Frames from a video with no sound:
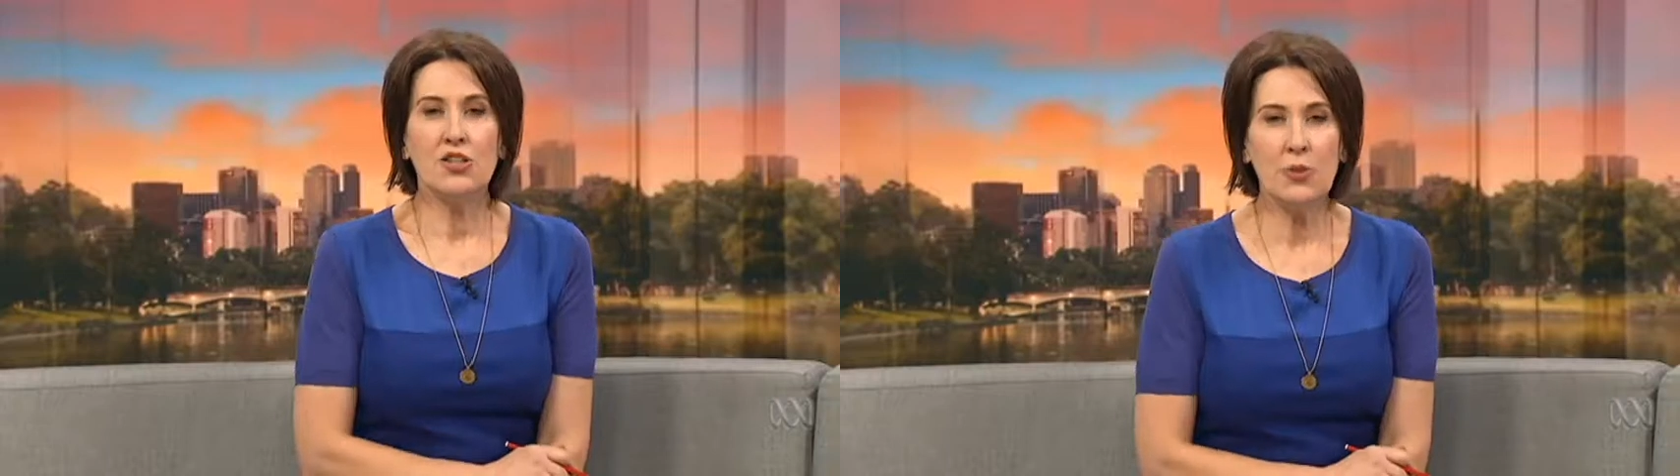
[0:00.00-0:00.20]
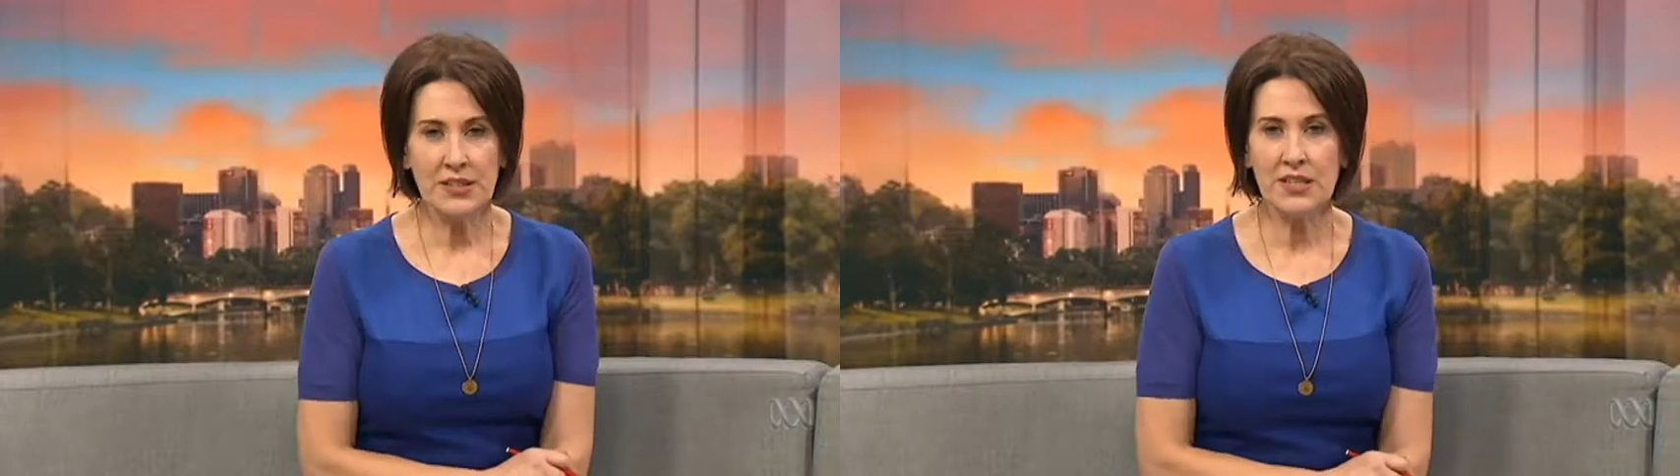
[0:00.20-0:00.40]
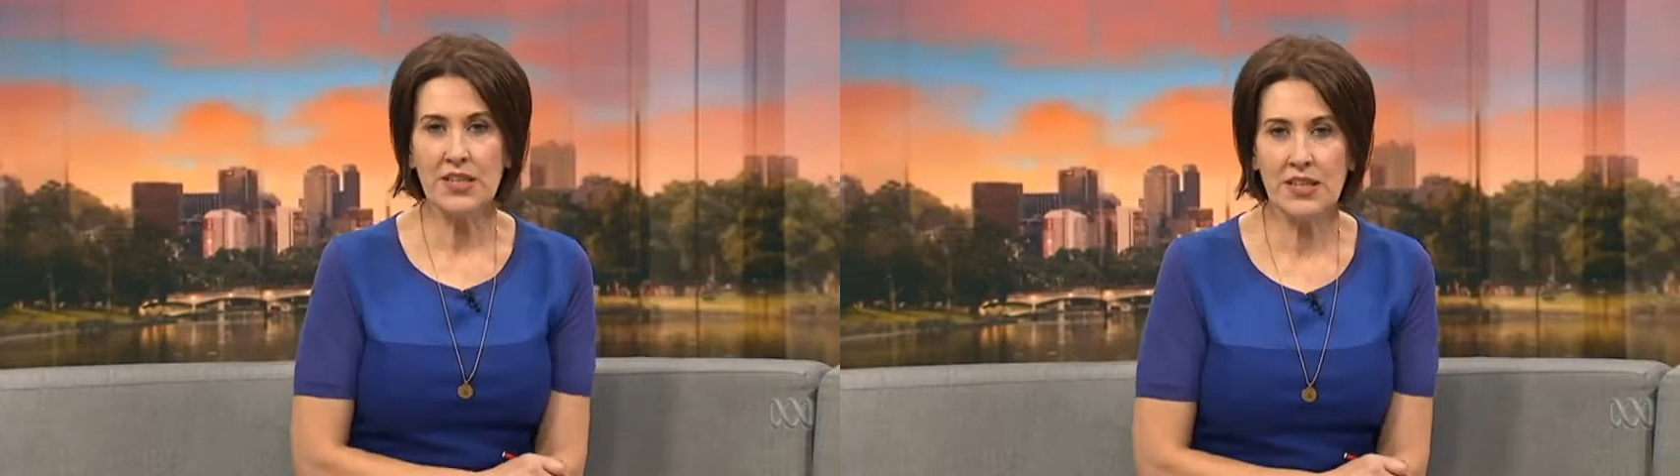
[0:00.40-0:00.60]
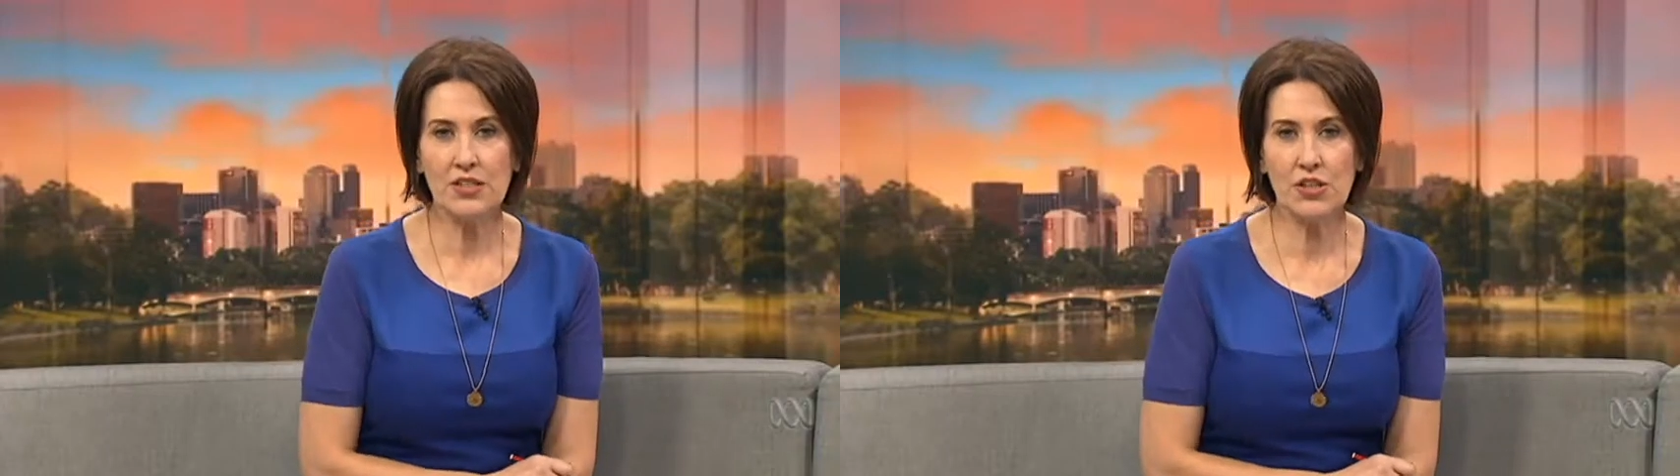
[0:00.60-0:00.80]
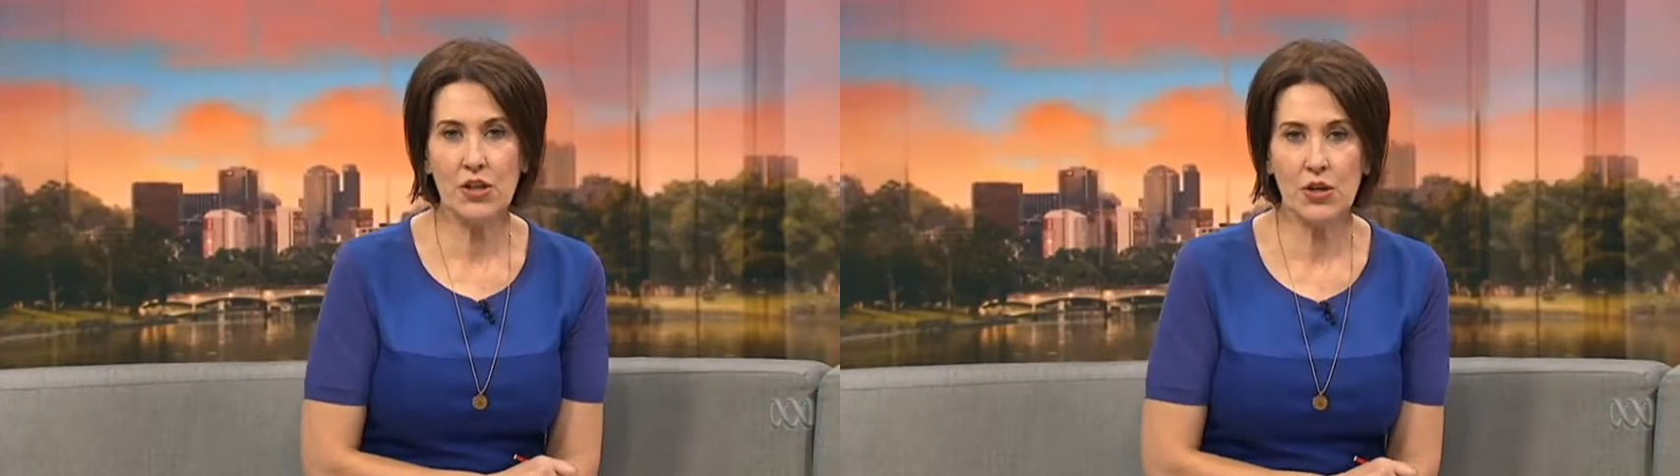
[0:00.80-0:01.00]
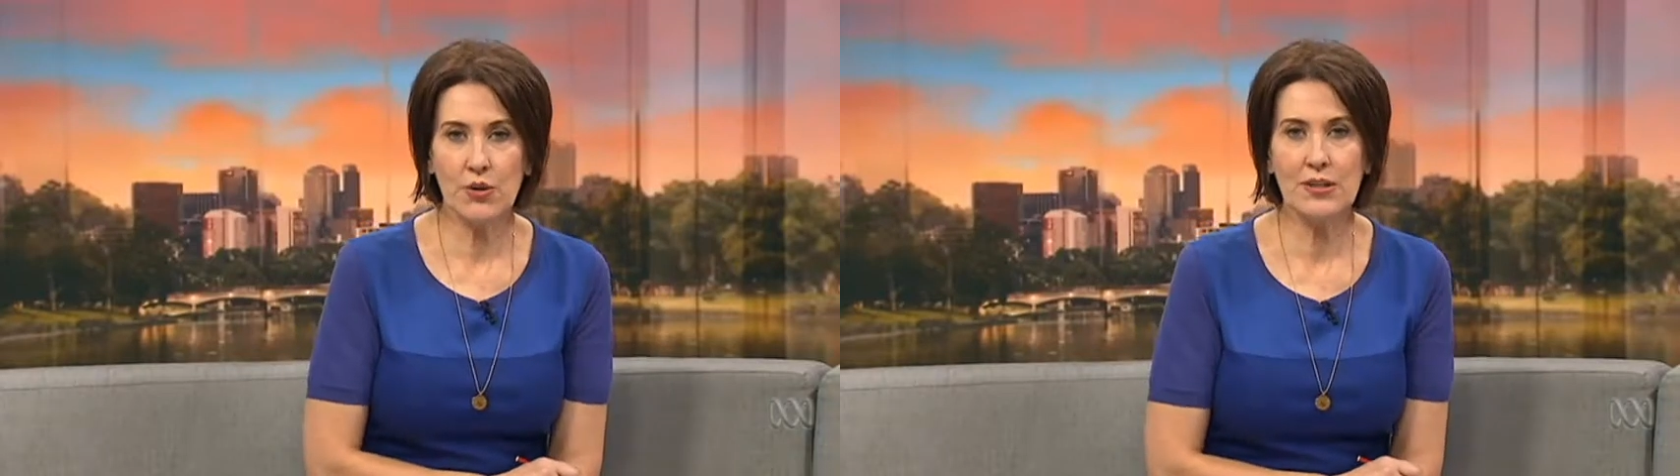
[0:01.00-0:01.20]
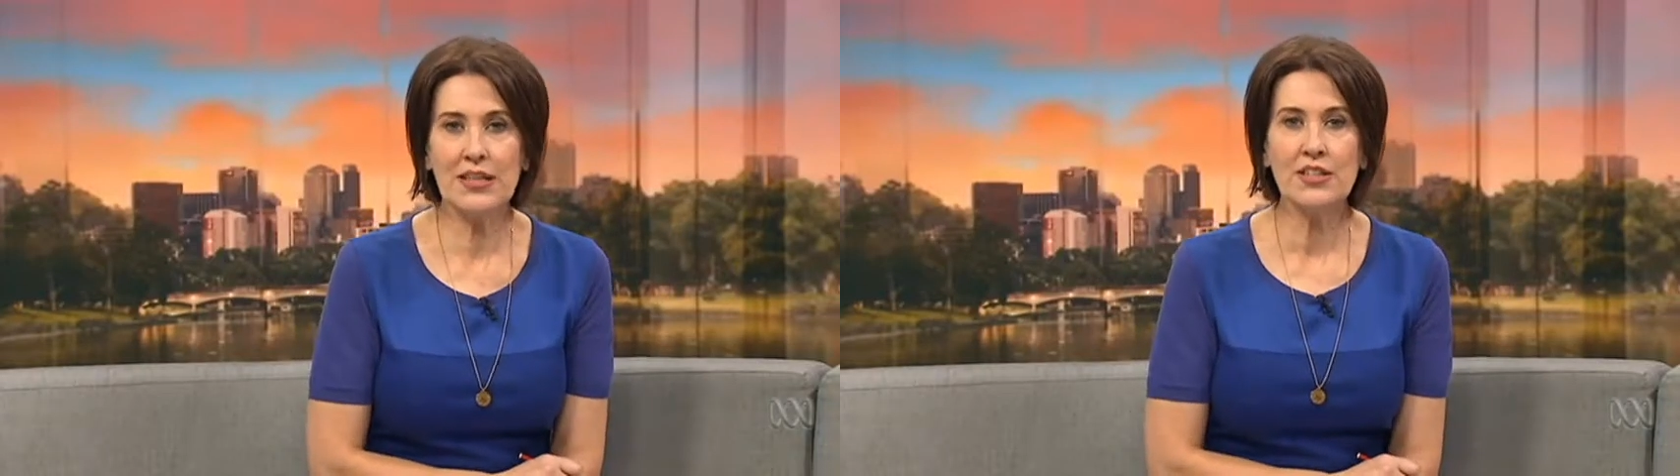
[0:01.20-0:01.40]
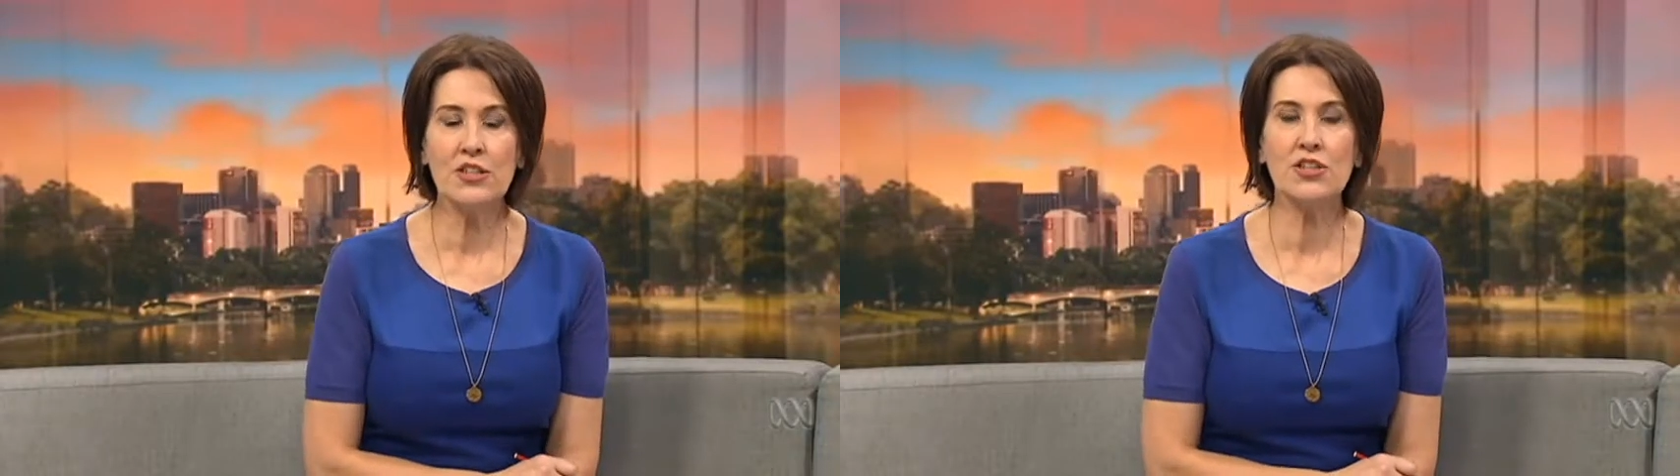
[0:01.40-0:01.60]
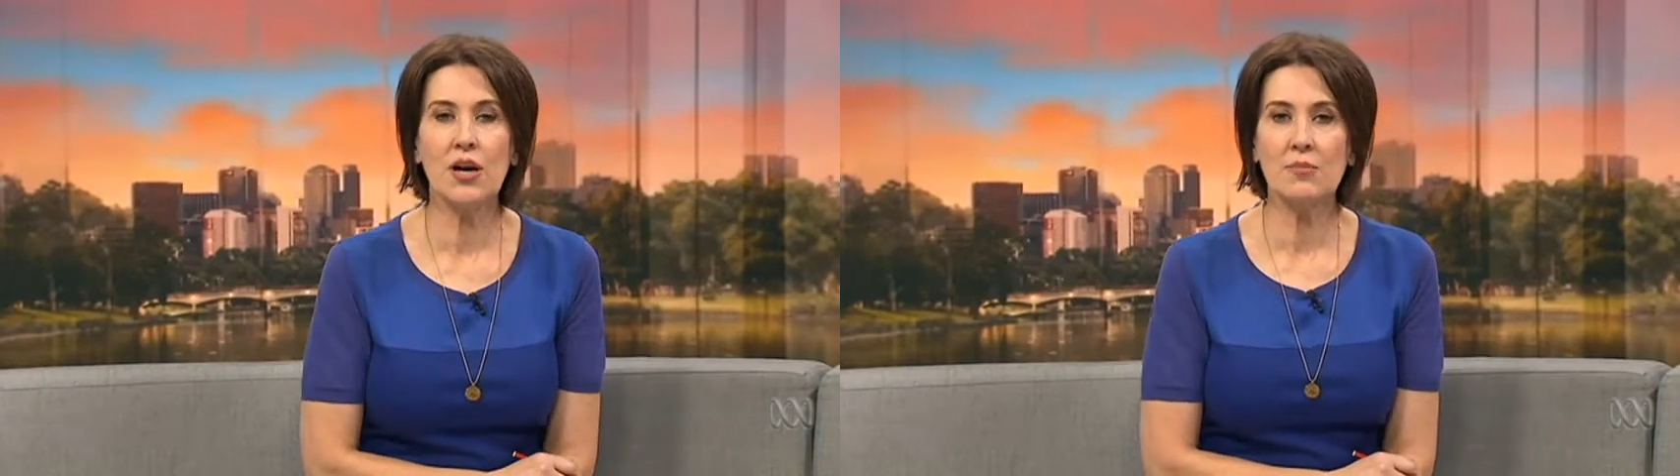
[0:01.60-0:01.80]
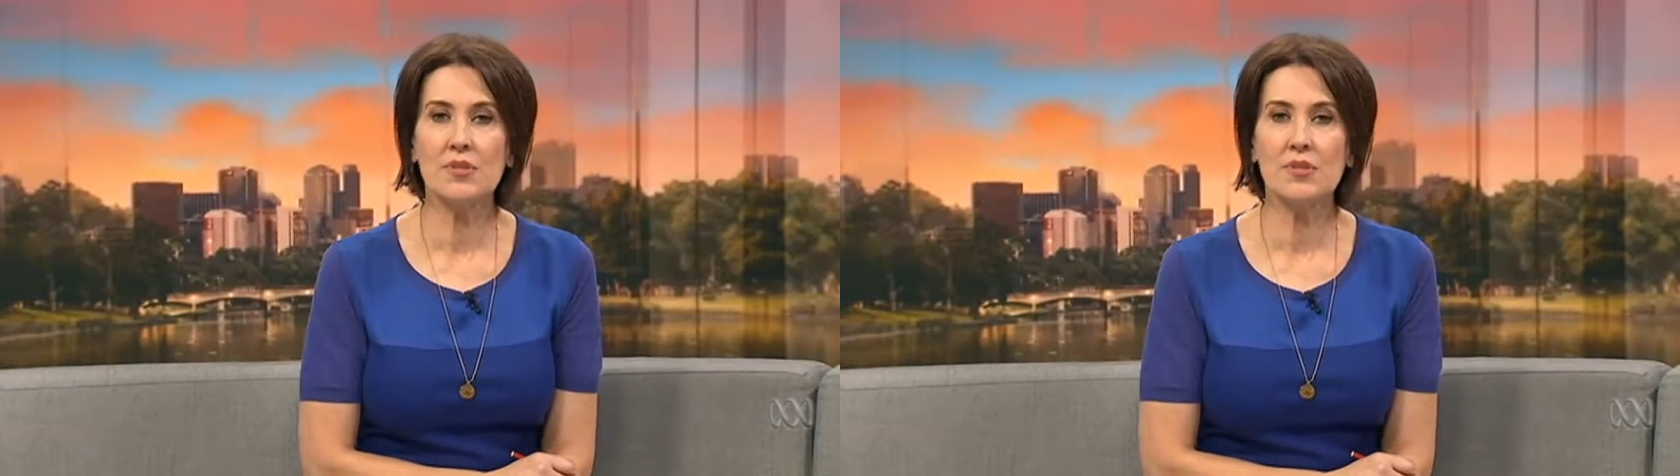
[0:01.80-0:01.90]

20 years ago, Linda Shum's